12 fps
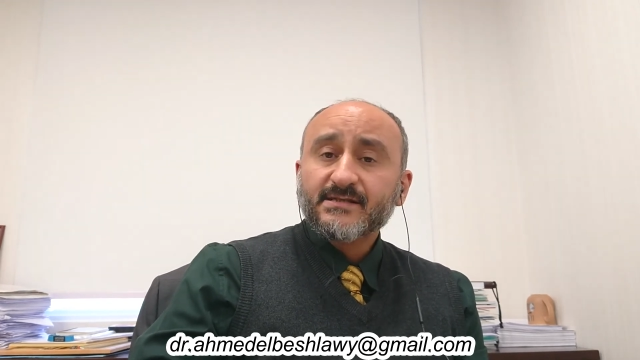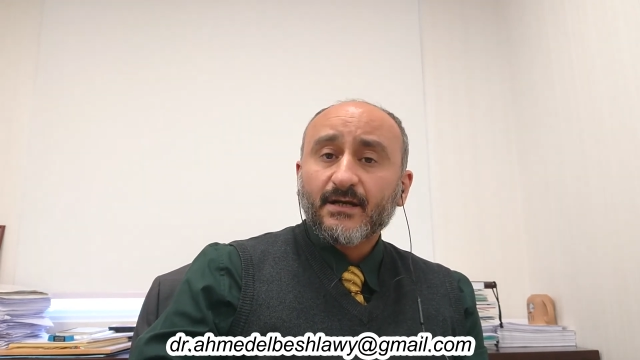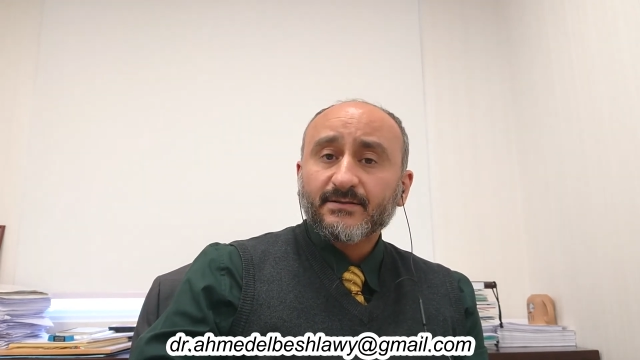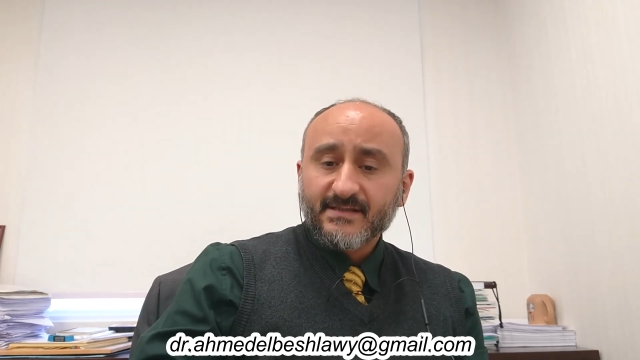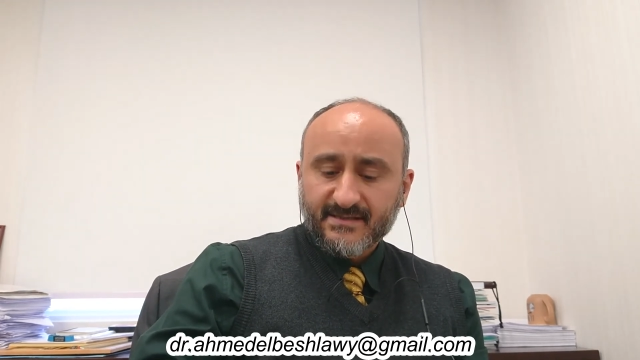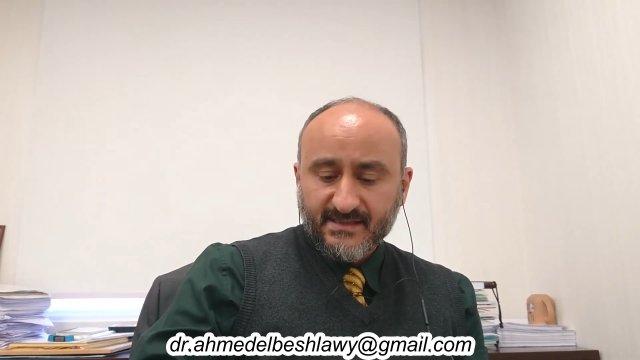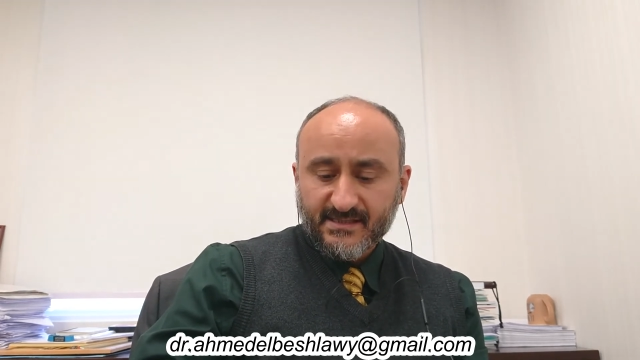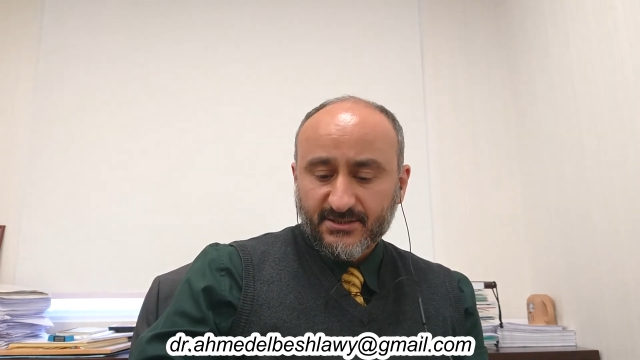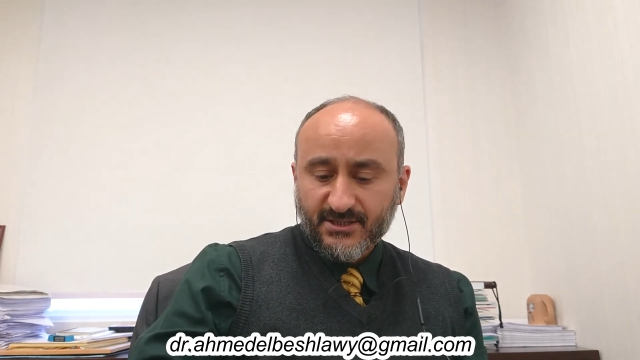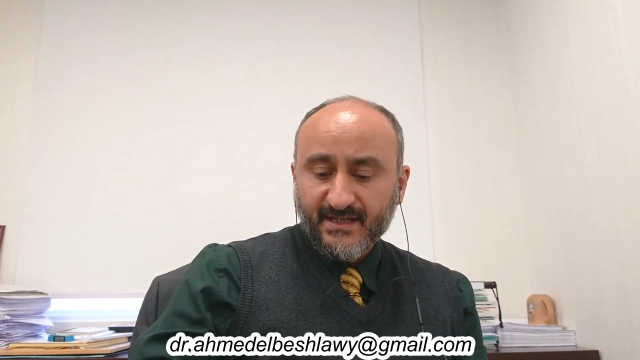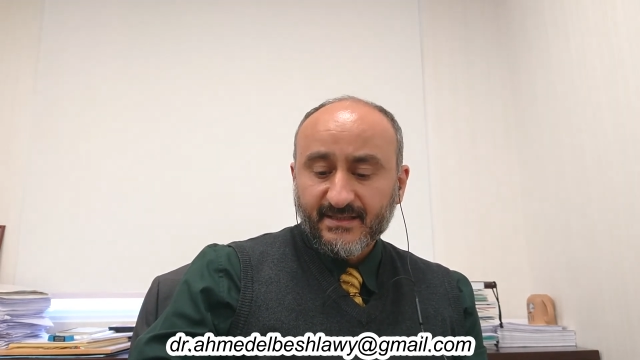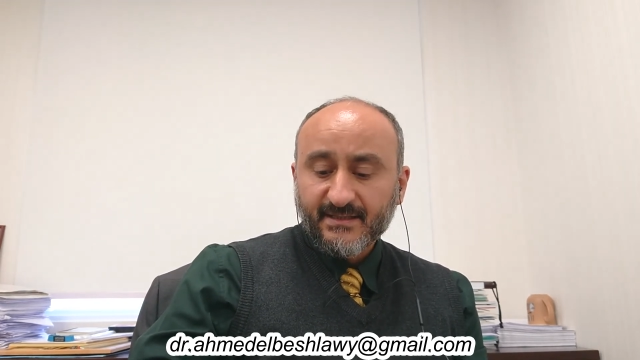started
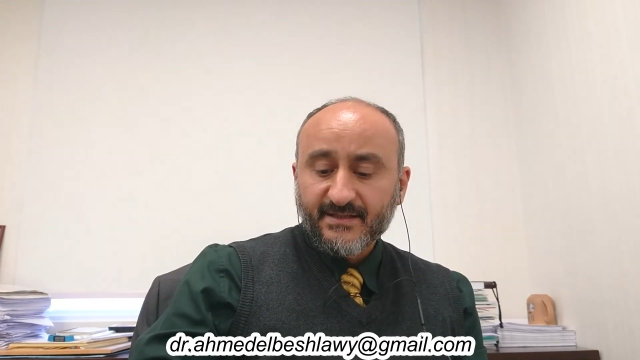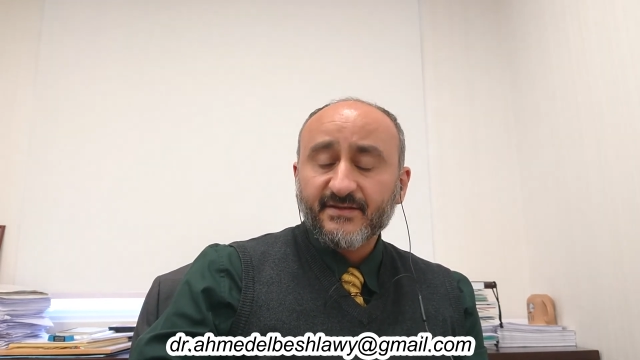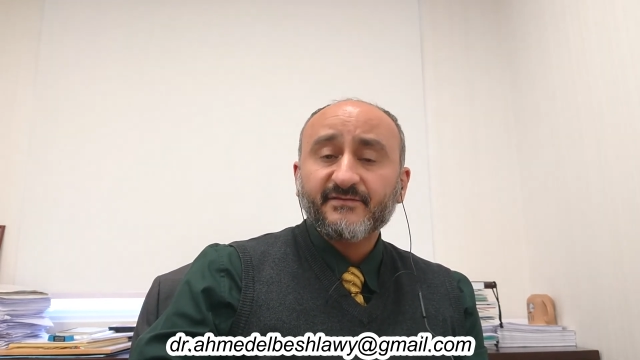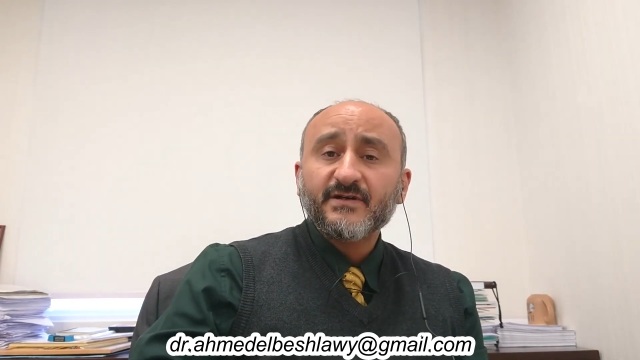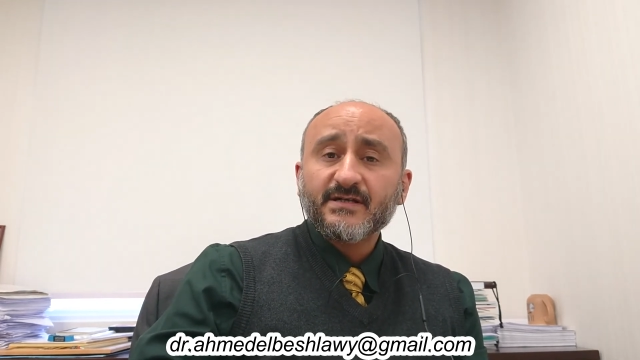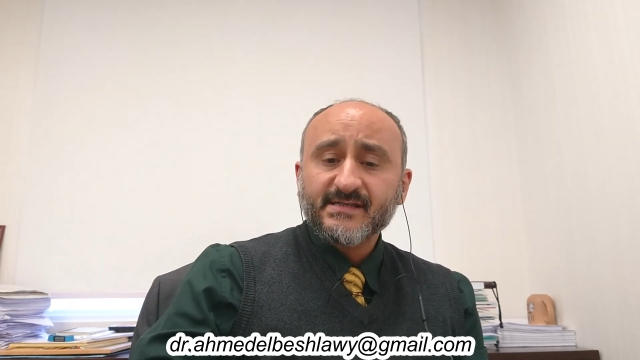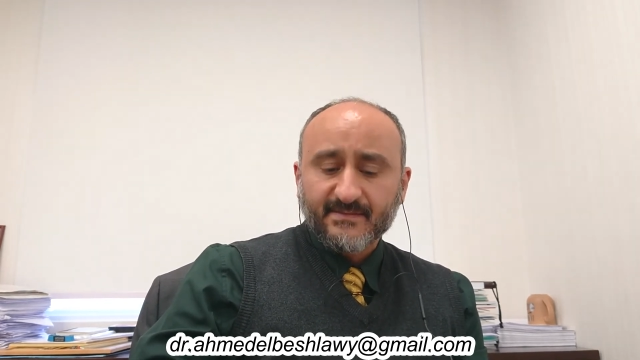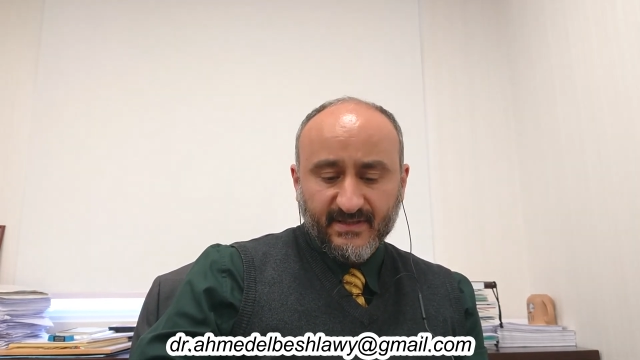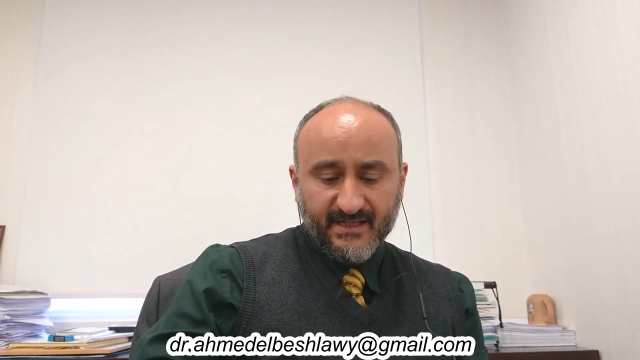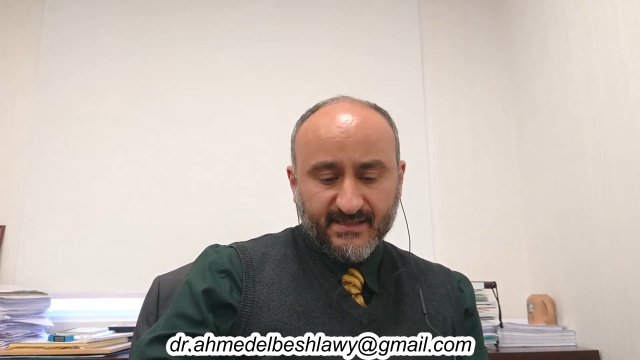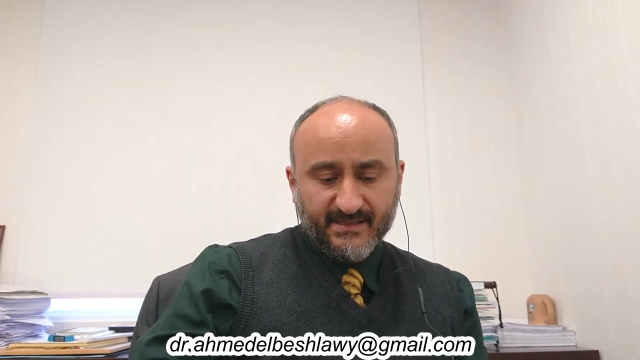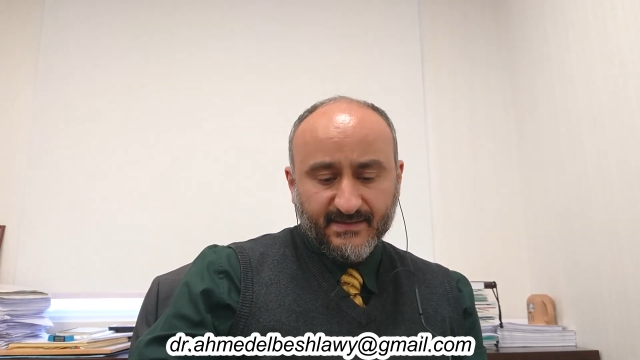this channel in the
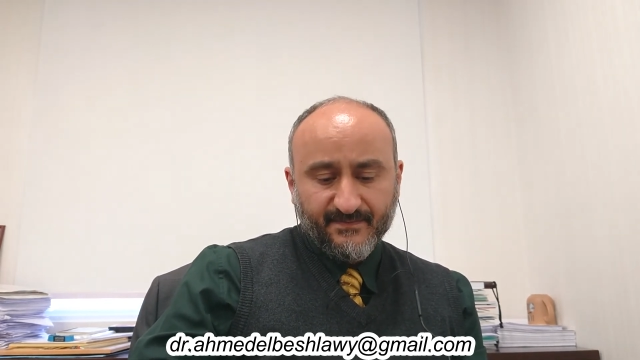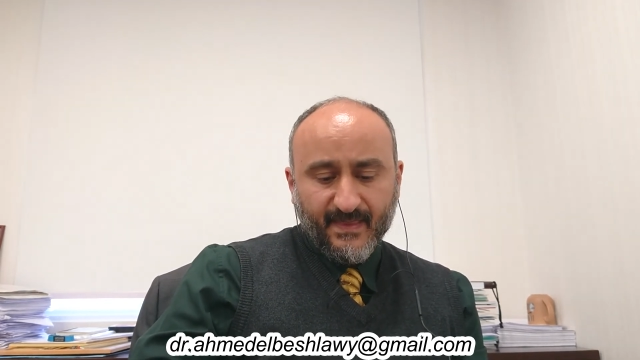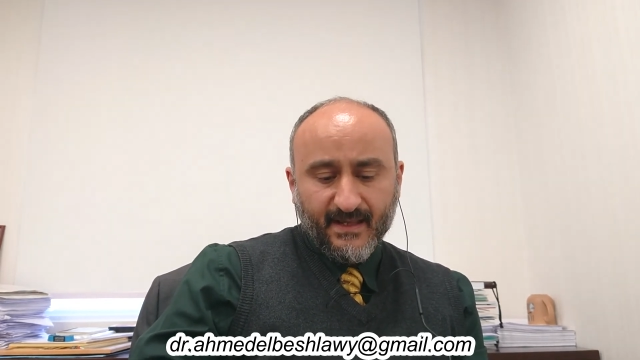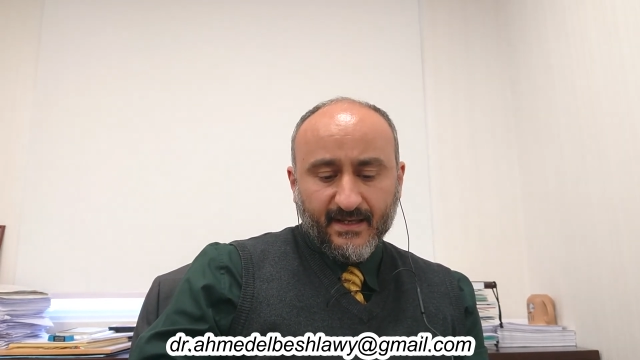first place.